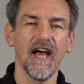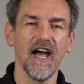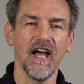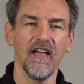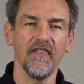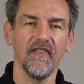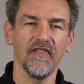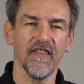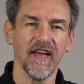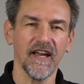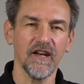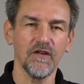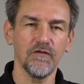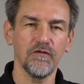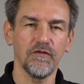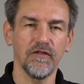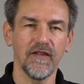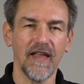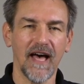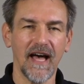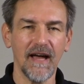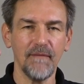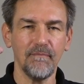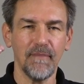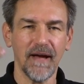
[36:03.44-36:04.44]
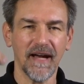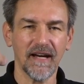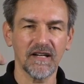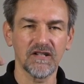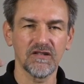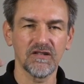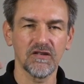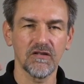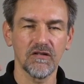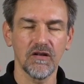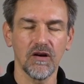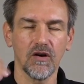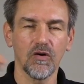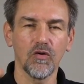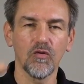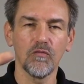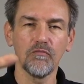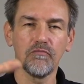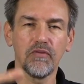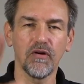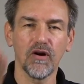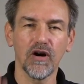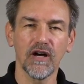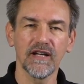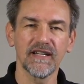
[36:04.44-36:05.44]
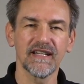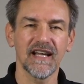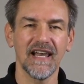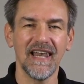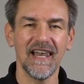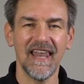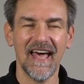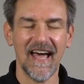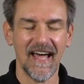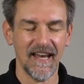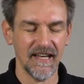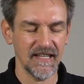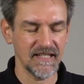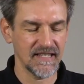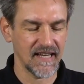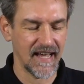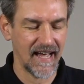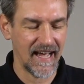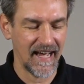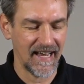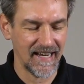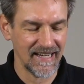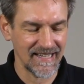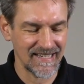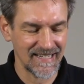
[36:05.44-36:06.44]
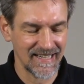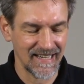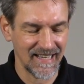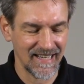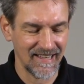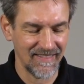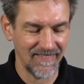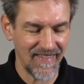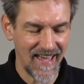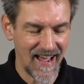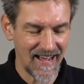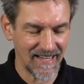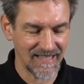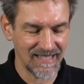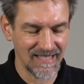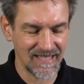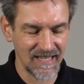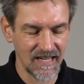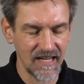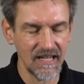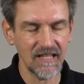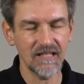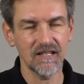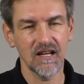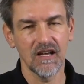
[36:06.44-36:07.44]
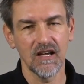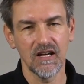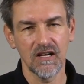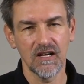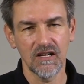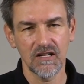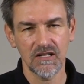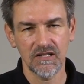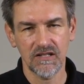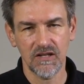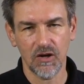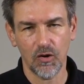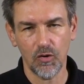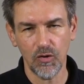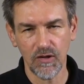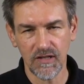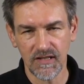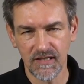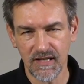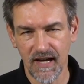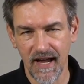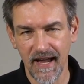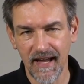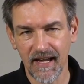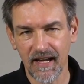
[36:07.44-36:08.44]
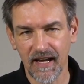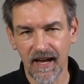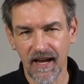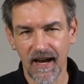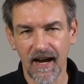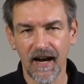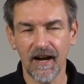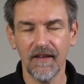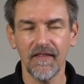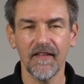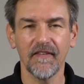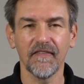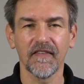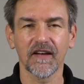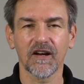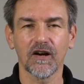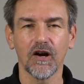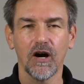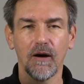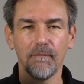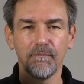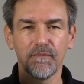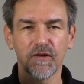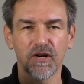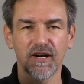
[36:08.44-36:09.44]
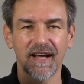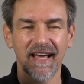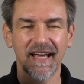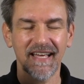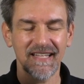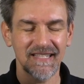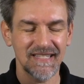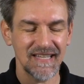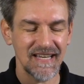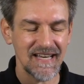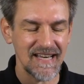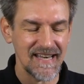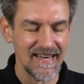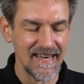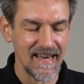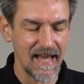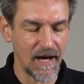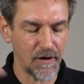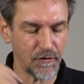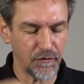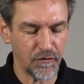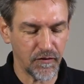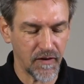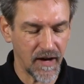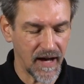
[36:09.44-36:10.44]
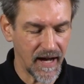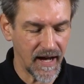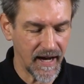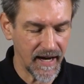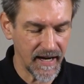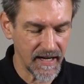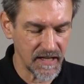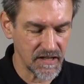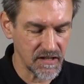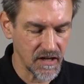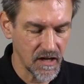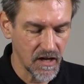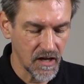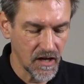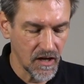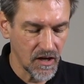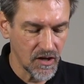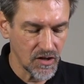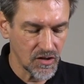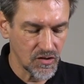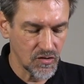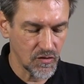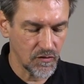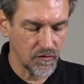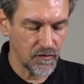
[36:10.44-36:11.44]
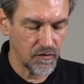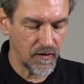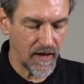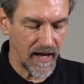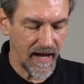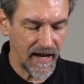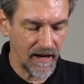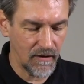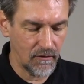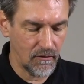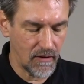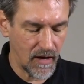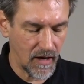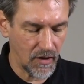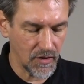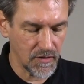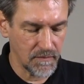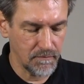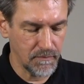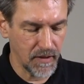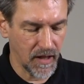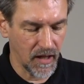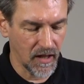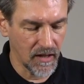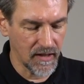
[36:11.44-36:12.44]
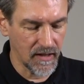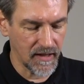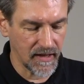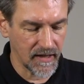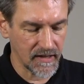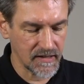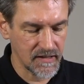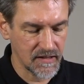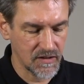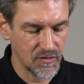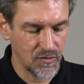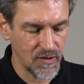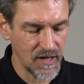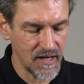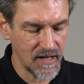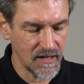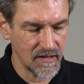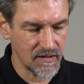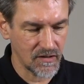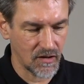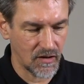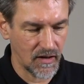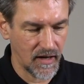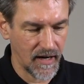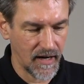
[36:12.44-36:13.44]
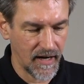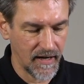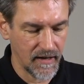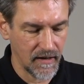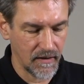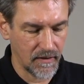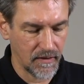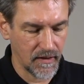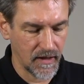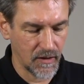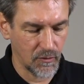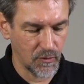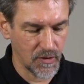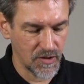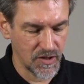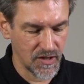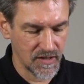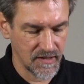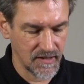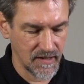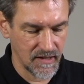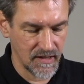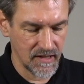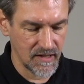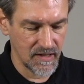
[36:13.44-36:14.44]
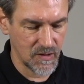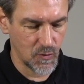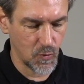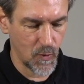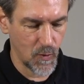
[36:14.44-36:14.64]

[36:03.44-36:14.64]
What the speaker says: and then fly back to the home point, land, and that's it. So take care that the copter gets enough height to fly around buildings, trees, or anything which is in its